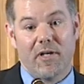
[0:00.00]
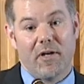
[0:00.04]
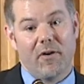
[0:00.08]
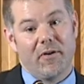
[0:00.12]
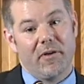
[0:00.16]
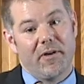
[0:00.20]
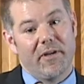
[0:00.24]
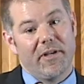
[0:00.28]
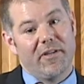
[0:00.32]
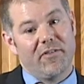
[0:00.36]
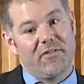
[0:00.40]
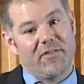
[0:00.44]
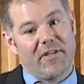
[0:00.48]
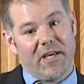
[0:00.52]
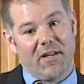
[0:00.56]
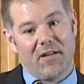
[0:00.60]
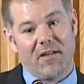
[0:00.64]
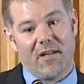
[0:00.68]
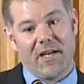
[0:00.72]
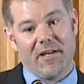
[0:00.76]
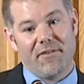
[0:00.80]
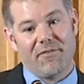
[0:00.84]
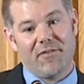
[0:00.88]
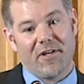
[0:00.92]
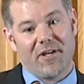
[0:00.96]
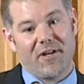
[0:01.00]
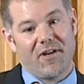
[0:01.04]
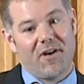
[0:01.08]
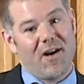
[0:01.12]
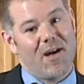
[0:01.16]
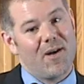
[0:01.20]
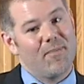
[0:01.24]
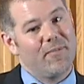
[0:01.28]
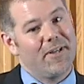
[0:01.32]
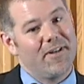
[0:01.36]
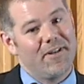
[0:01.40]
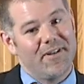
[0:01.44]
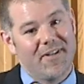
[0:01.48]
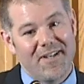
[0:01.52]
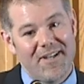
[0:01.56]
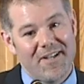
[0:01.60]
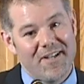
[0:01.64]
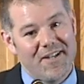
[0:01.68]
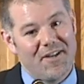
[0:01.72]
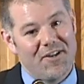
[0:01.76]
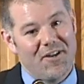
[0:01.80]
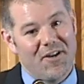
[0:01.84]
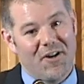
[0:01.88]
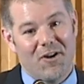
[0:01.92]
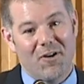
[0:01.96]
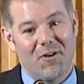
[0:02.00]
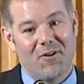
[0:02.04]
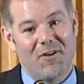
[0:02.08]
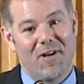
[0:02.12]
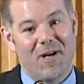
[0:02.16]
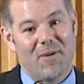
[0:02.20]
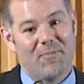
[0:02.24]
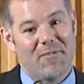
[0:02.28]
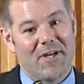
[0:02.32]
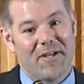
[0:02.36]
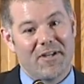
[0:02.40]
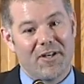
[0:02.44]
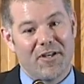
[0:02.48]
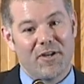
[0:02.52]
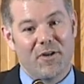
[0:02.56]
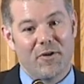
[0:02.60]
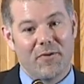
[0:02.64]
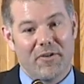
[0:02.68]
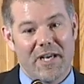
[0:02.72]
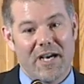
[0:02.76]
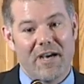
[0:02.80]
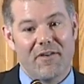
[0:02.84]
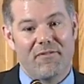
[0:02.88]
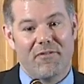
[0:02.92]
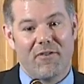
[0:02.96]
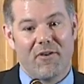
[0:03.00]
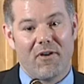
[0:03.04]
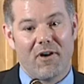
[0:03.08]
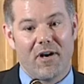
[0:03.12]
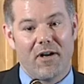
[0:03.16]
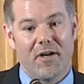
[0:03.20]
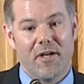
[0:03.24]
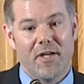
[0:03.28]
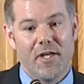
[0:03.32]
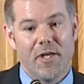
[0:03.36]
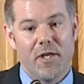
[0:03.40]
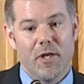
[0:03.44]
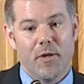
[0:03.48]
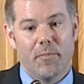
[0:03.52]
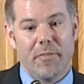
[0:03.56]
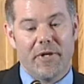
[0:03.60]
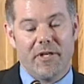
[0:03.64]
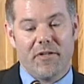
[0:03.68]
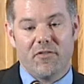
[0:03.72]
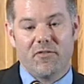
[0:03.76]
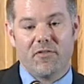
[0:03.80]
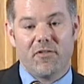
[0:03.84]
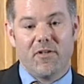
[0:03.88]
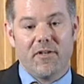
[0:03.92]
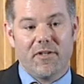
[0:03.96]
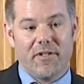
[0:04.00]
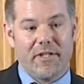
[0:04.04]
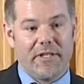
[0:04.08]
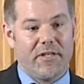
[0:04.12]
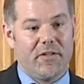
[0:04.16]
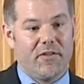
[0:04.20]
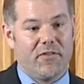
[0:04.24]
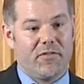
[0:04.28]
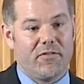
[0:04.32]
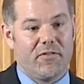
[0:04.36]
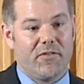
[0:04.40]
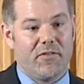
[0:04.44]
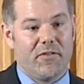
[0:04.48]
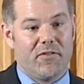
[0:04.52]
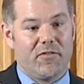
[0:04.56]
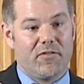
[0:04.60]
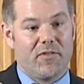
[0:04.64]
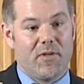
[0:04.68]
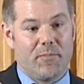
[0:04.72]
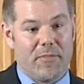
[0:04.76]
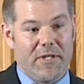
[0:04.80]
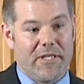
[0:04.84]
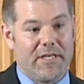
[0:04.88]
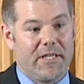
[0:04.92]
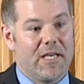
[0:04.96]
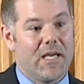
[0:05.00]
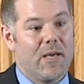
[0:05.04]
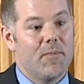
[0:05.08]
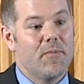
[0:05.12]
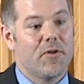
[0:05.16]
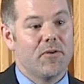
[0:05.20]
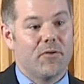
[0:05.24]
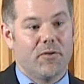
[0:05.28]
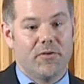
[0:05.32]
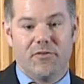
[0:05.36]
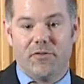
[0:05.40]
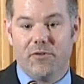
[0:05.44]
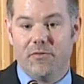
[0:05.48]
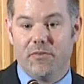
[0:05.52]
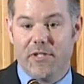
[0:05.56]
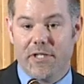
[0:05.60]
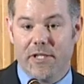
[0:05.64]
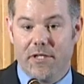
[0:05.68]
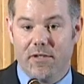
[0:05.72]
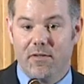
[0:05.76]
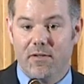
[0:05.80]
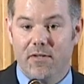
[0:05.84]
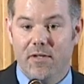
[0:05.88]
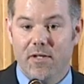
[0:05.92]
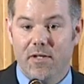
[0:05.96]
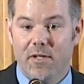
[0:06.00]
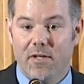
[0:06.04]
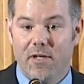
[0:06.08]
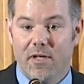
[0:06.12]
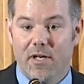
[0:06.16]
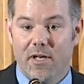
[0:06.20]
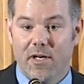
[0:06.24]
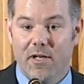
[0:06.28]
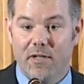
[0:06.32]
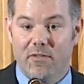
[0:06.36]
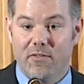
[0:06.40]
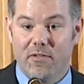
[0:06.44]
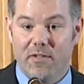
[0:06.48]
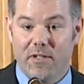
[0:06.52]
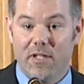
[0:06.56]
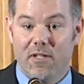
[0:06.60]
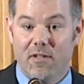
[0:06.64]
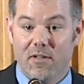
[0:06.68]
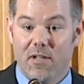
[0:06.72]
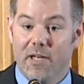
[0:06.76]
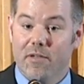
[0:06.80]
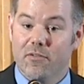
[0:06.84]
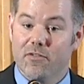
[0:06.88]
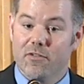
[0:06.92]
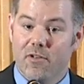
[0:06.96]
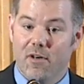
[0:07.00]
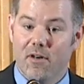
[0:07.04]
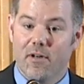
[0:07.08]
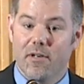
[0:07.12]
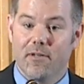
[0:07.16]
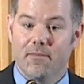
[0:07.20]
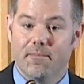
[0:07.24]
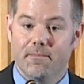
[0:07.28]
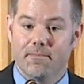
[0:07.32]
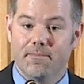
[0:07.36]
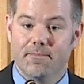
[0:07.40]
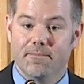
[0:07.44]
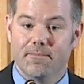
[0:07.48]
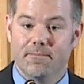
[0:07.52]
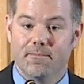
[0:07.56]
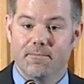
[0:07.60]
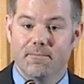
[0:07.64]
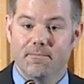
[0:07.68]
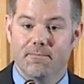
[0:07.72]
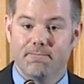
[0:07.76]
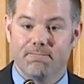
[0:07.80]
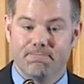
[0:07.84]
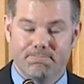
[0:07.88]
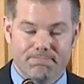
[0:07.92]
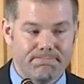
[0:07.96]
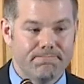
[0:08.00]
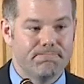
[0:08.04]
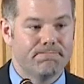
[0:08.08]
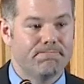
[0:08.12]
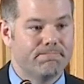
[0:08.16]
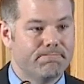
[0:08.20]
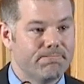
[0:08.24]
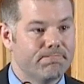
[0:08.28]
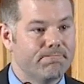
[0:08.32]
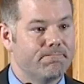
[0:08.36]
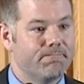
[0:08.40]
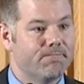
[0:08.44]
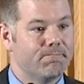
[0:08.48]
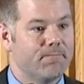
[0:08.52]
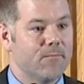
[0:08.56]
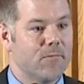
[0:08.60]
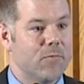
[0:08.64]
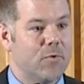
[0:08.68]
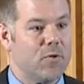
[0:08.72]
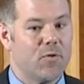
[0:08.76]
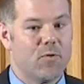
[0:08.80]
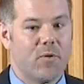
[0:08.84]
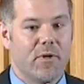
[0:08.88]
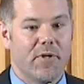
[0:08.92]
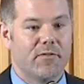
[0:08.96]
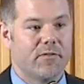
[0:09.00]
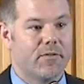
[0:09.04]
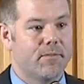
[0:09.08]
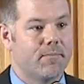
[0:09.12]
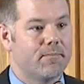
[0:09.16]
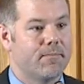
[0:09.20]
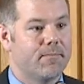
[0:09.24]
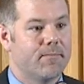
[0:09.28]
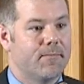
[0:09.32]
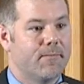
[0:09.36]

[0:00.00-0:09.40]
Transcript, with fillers: Now, is that life in a comet? No, I'm not going to go that far. But it certainly is some of the chemicals you need to get life started. Good question.